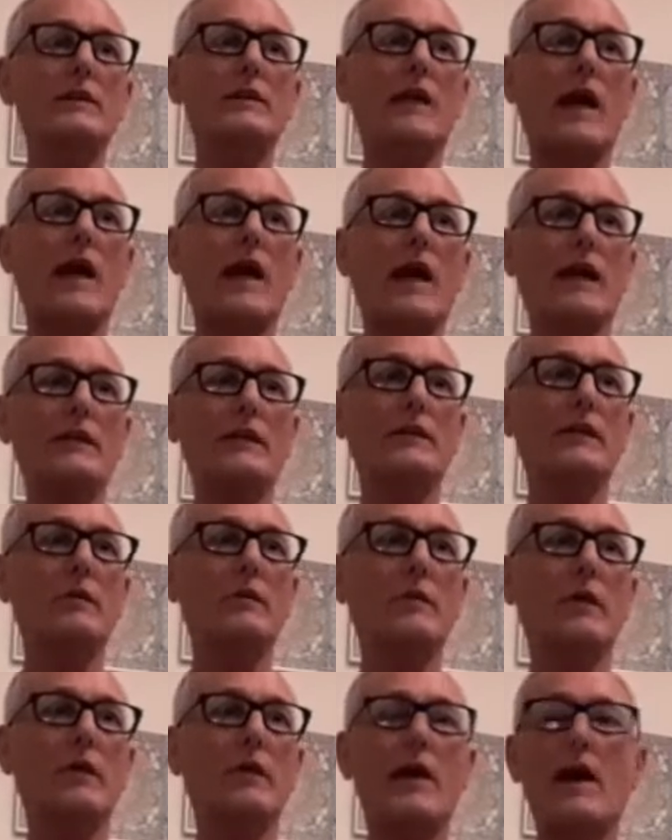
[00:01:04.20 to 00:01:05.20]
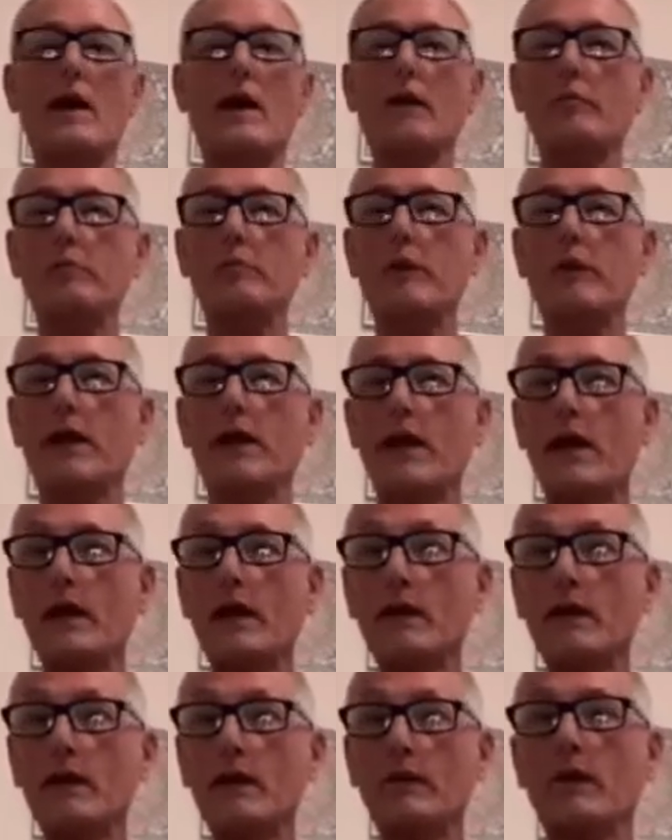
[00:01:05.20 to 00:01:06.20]
actually will help
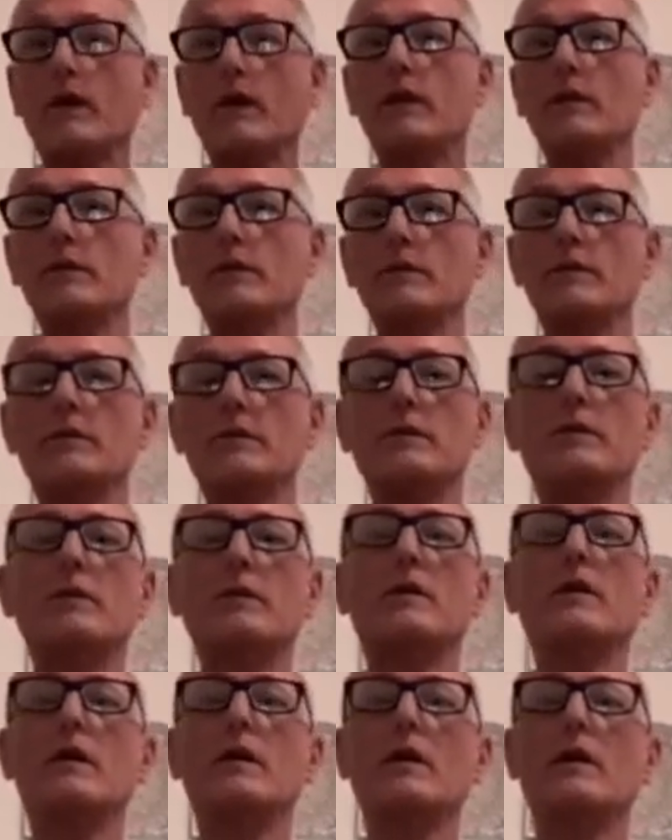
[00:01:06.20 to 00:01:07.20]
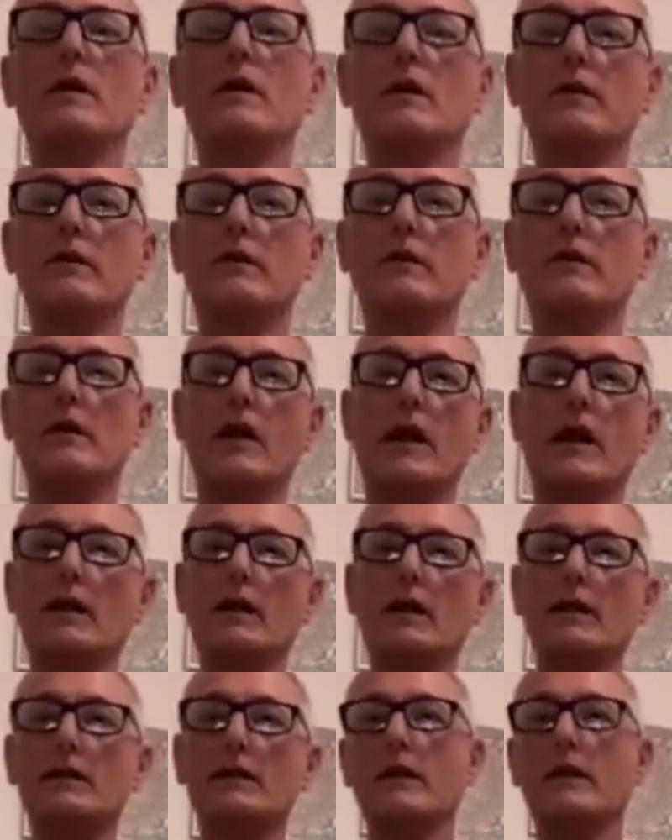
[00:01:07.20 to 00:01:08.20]
anyone,
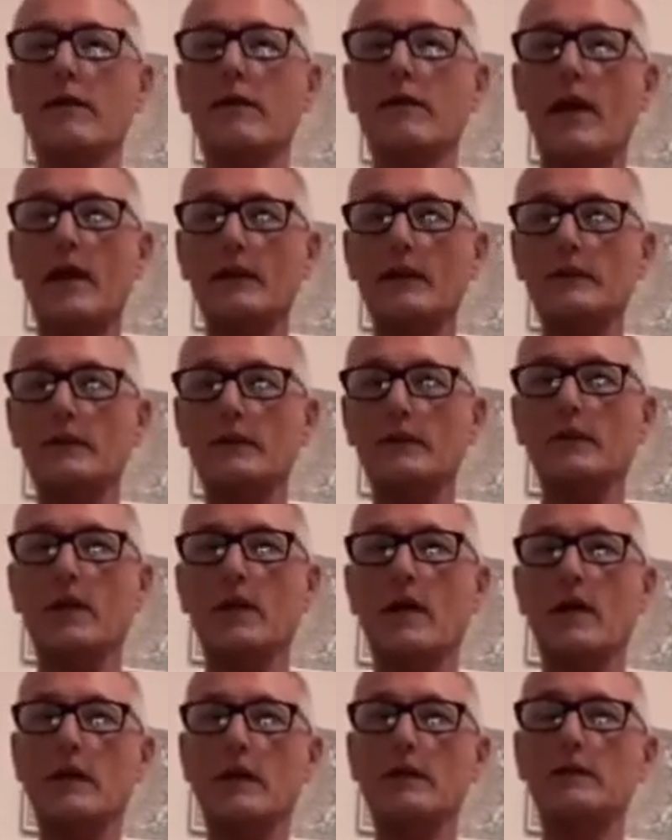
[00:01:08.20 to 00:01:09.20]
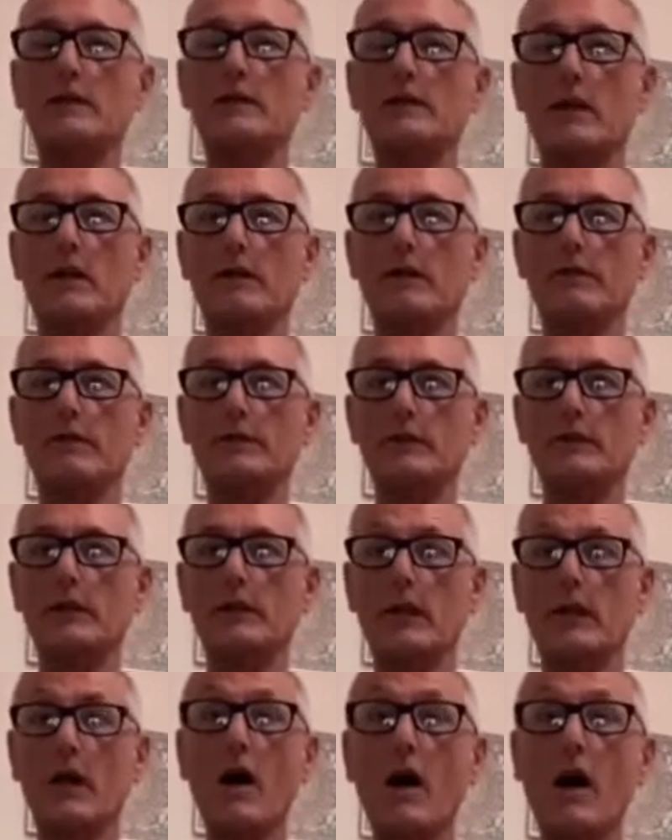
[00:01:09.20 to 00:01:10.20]
regardless of exercise, of
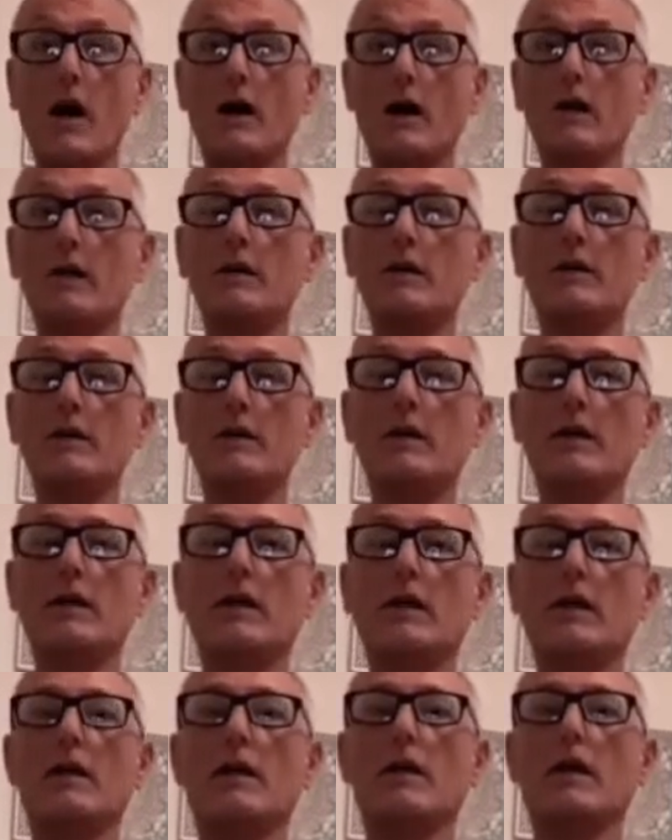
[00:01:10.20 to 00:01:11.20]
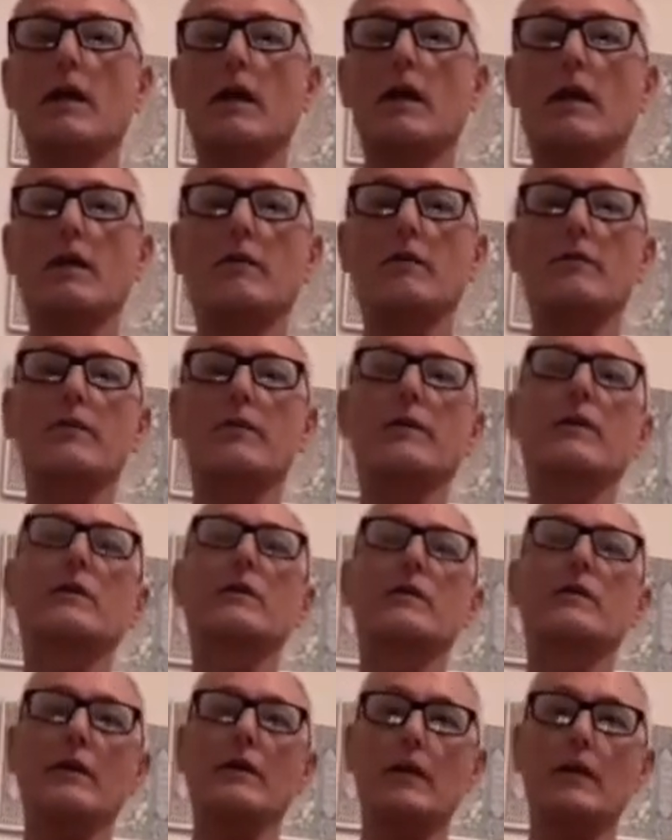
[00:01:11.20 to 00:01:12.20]
Qigong, of
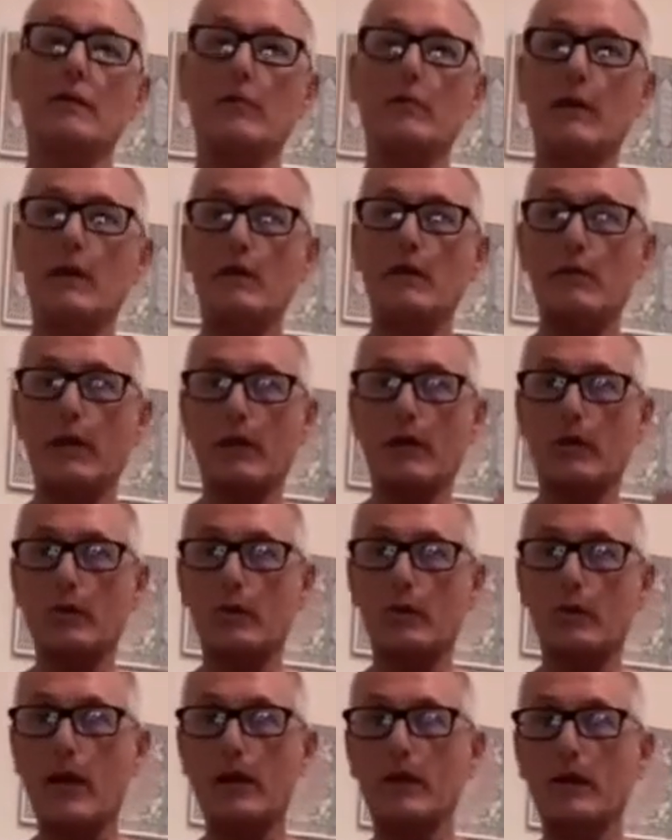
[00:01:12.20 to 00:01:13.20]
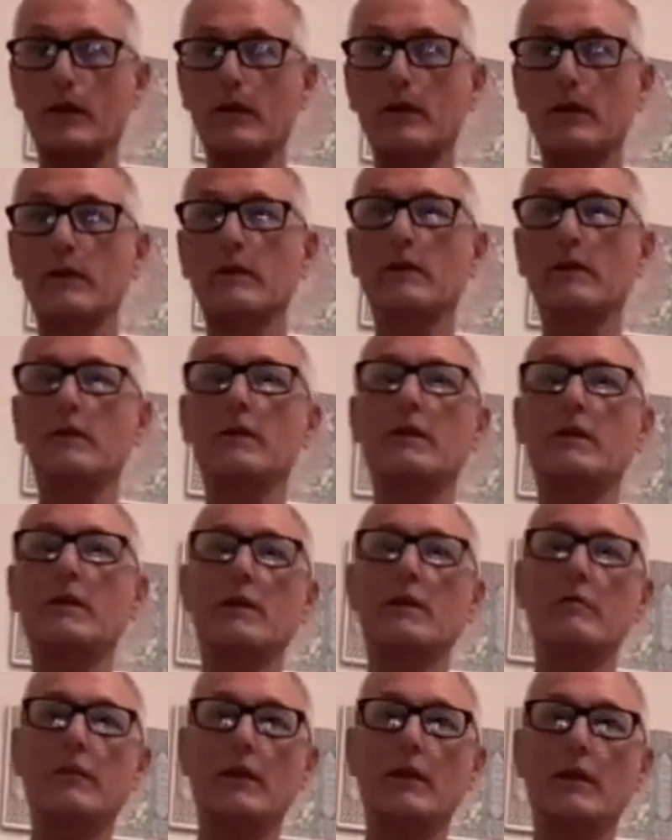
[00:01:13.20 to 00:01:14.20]
you can be a better runner, you
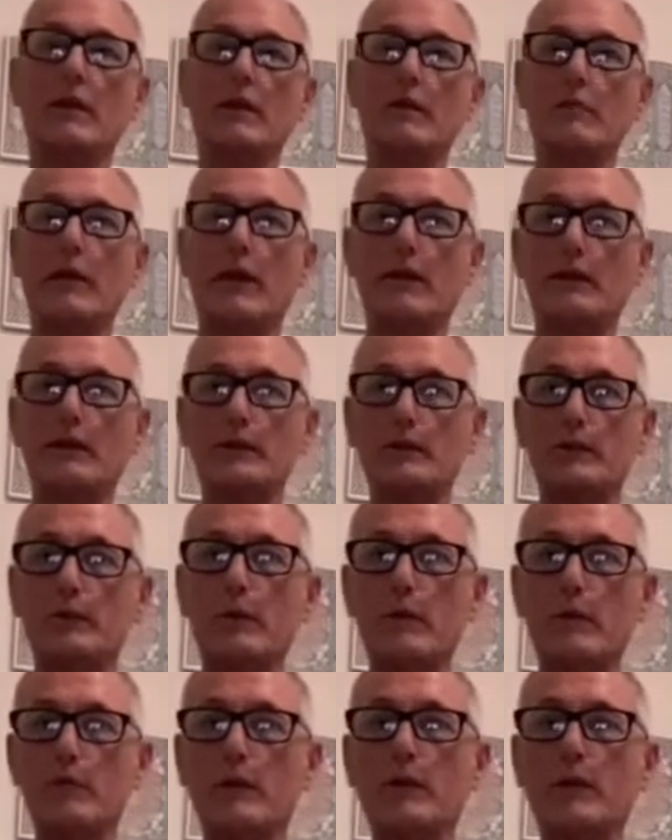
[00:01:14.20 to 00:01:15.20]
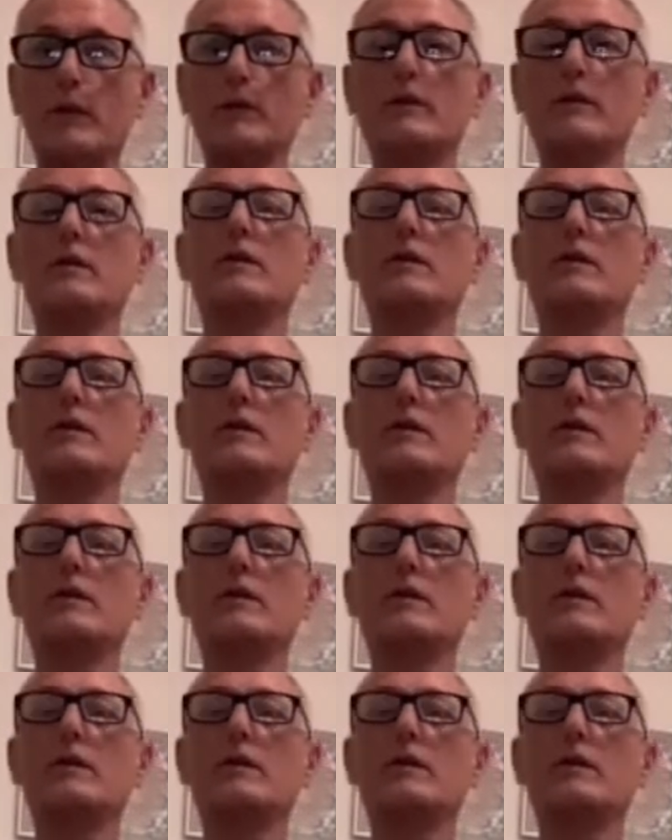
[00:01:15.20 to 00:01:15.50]
can be a better swimmer,